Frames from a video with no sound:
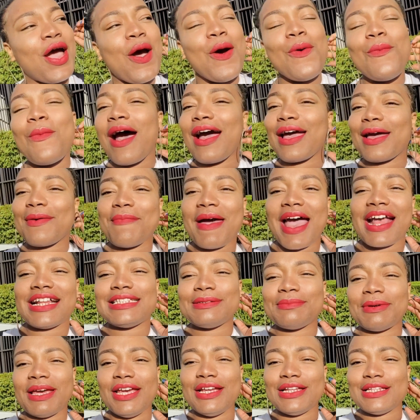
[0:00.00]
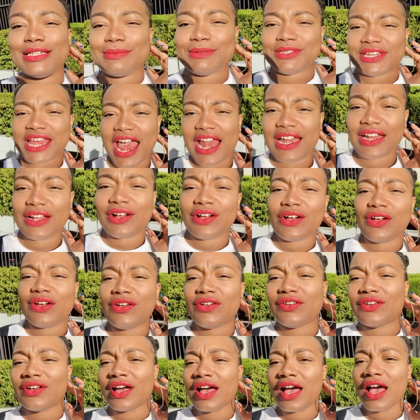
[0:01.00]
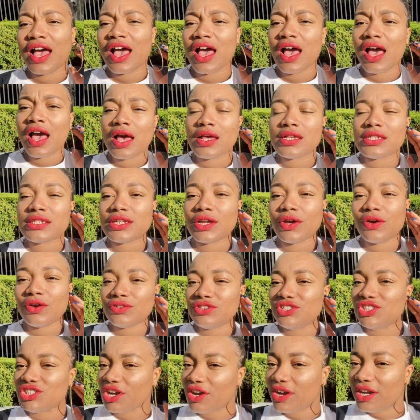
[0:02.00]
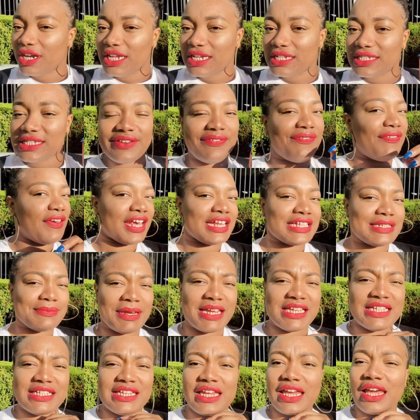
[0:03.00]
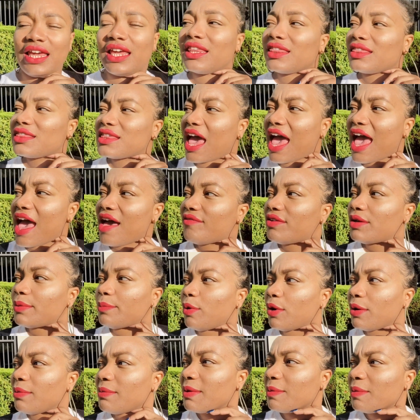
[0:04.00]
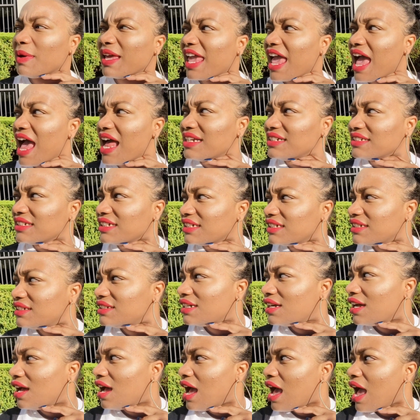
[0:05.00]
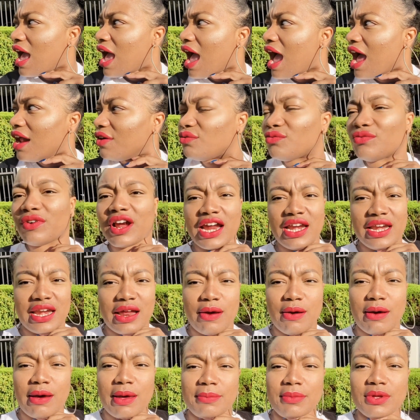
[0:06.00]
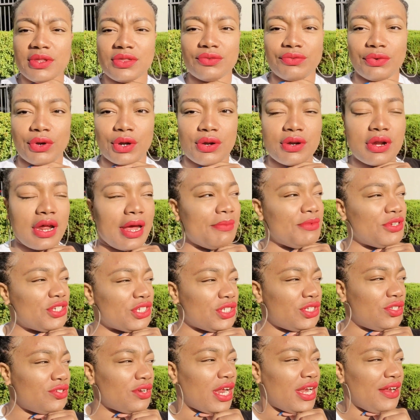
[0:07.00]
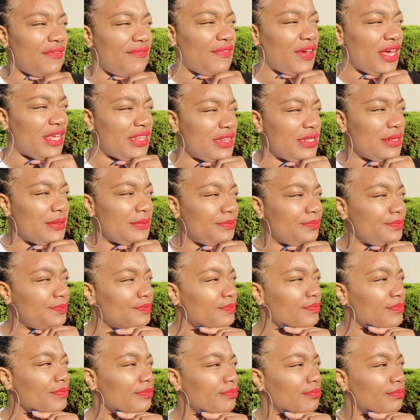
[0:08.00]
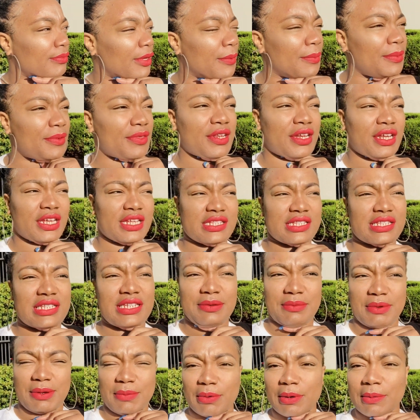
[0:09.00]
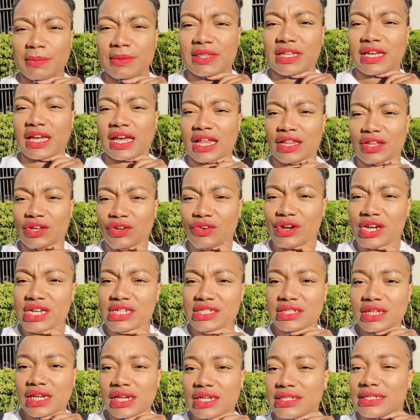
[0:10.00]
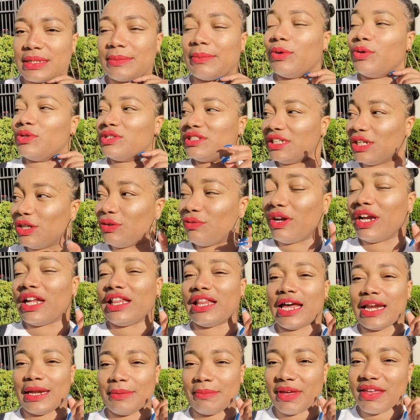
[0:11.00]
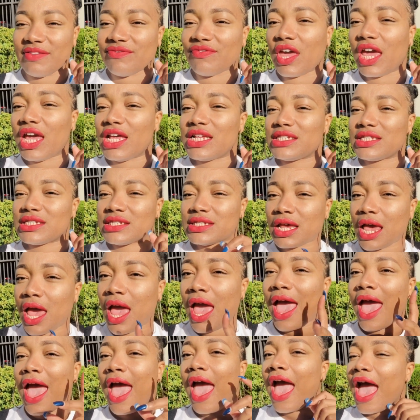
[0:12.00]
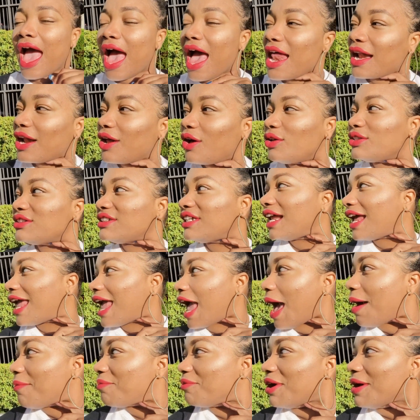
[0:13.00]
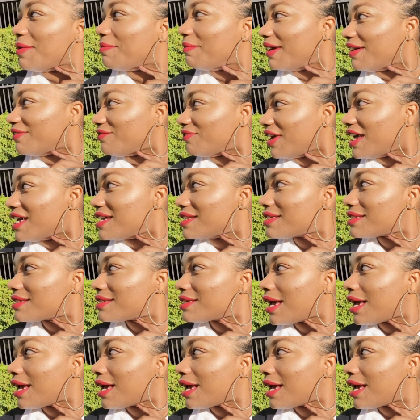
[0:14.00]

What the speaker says: welcome back to my YouTube channel. So journey to fix my teeth. I have an appointment with Candid, and right now I'm on the road. I'm just trying to find them. People that can see me probably think I look crazy because I'm holding a ring light in my face and holding a camera in my face,